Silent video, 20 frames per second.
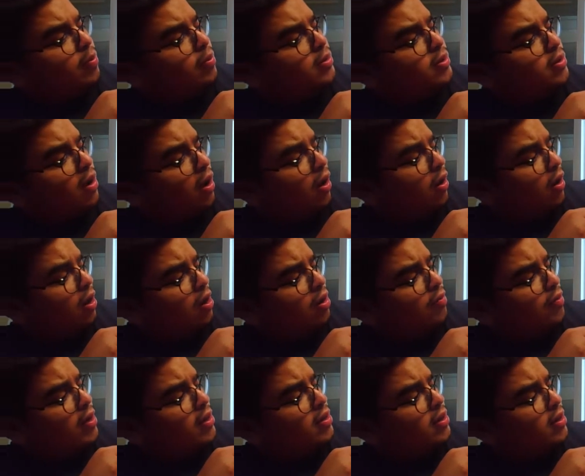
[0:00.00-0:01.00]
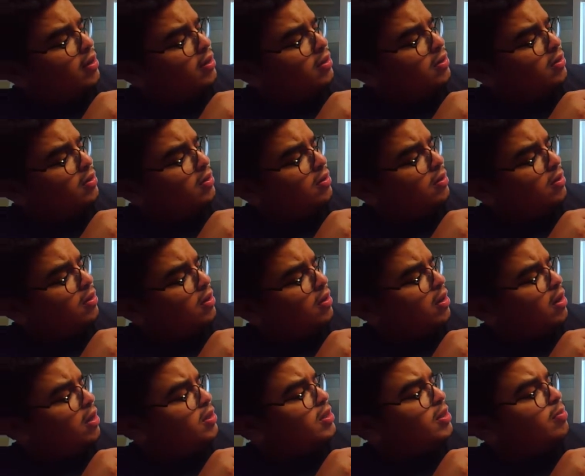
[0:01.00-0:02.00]
was all out of ideas.
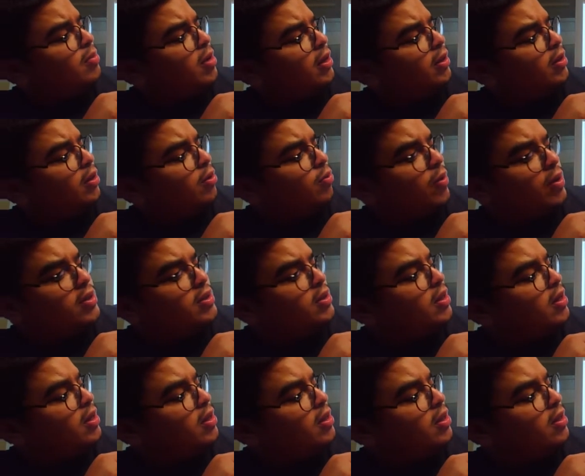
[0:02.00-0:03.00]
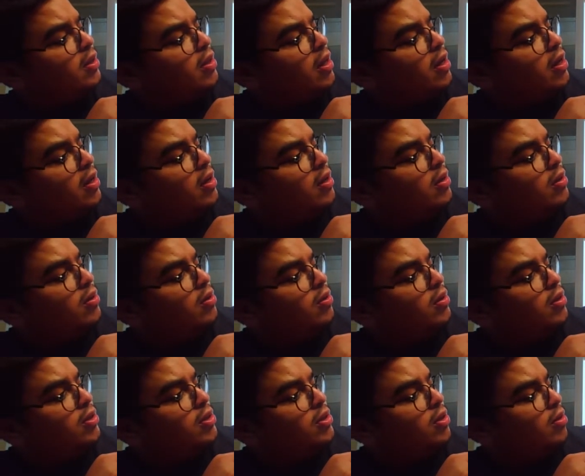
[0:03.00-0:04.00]
It seemed like there wasn't anything that he could
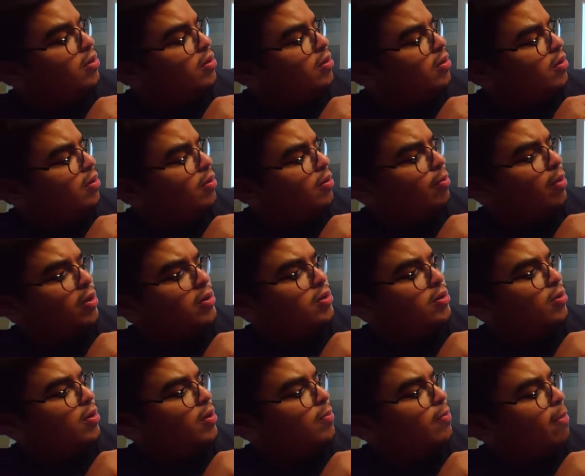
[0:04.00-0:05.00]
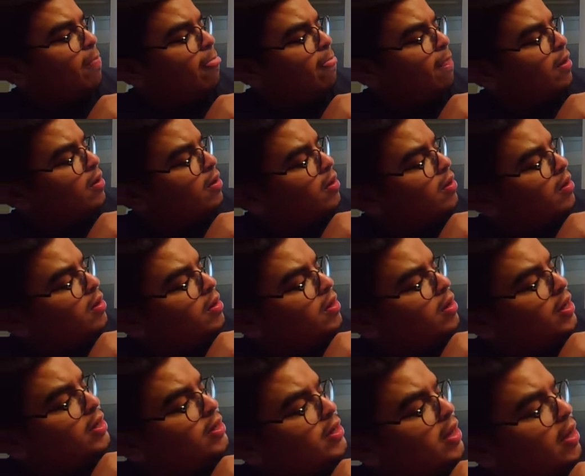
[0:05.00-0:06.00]
do to cheer the monster up.
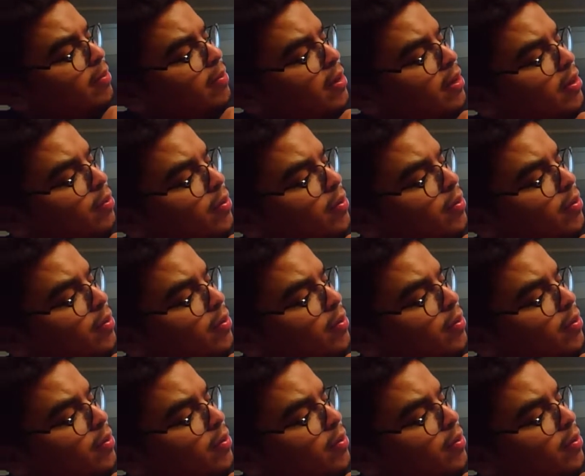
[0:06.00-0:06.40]
He sat by the